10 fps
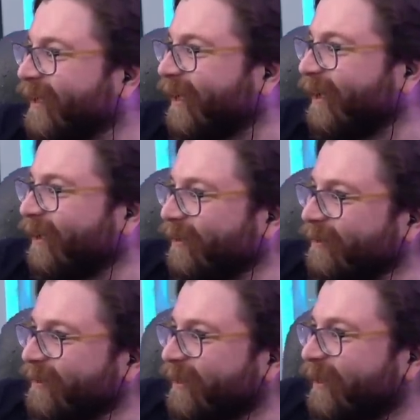
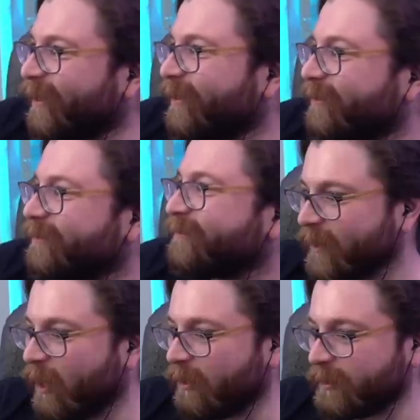Hell yeah.
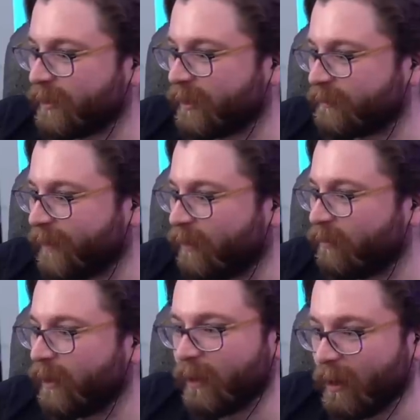Honestly, that's
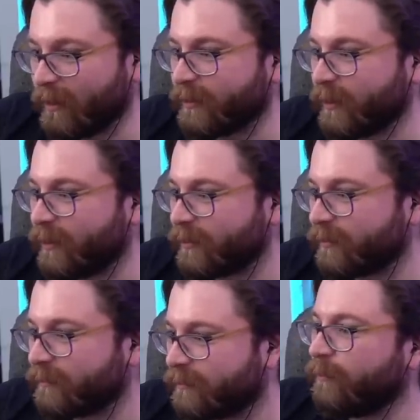metal. It honestly is.